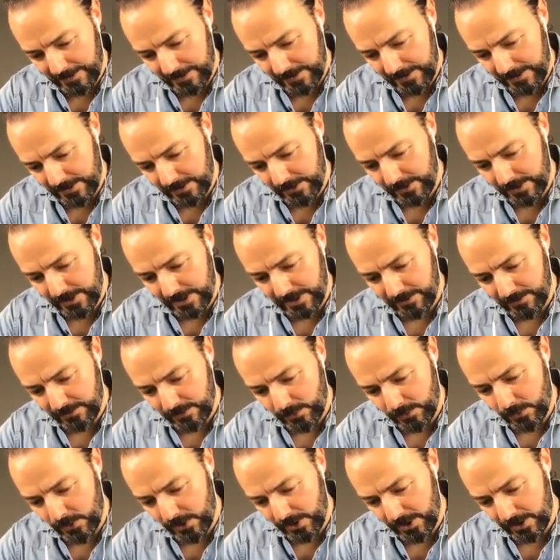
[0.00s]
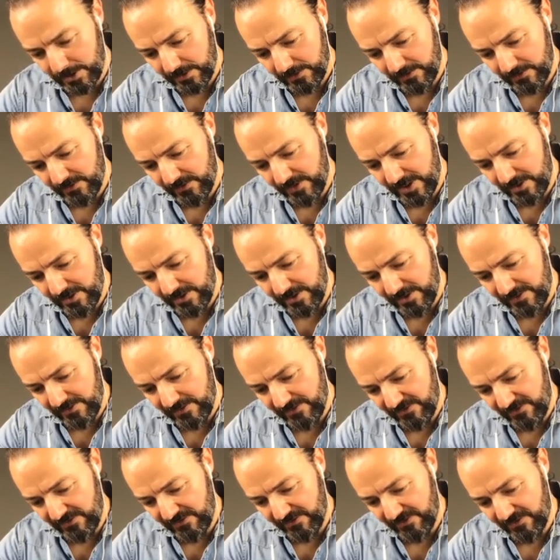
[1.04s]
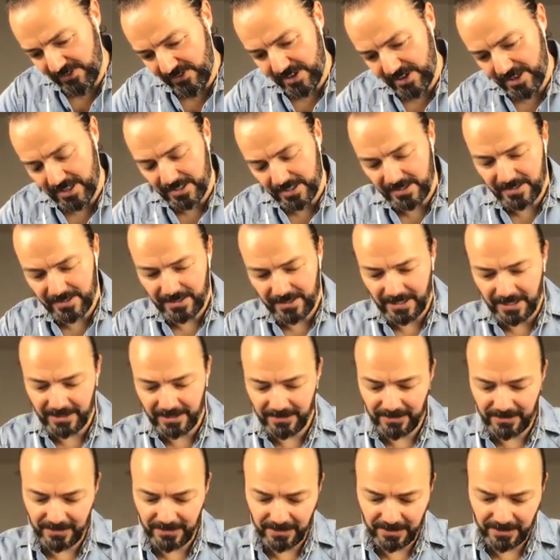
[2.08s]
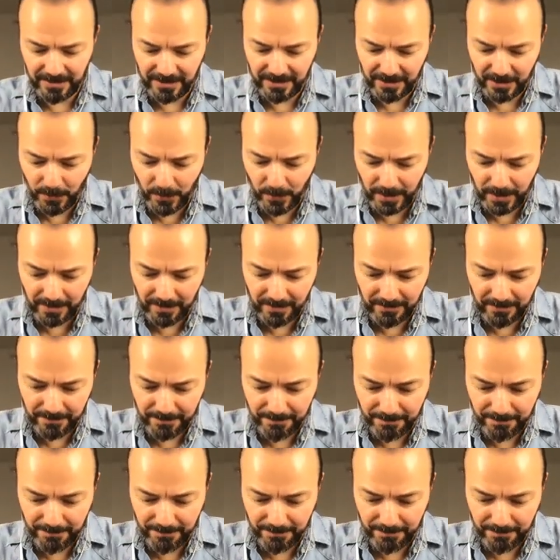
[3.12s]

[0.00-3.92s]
so you can work very fast and uh, quick